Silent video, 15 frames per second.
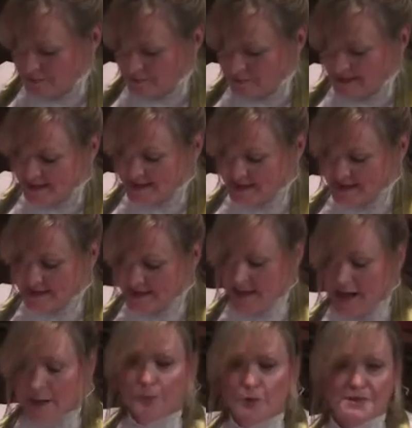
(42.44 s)
to meet his
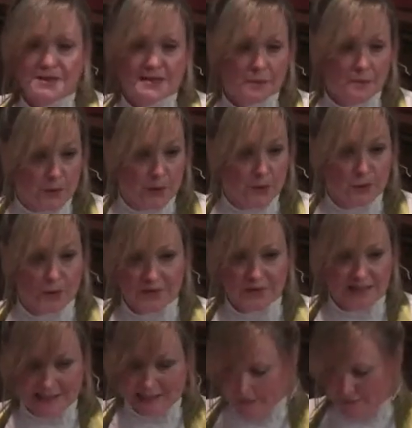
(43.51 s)
disciples in a boat on
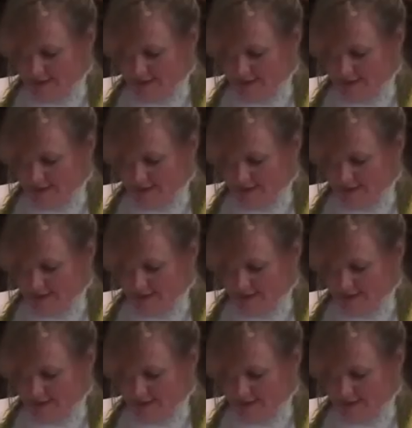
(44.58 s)
the Sea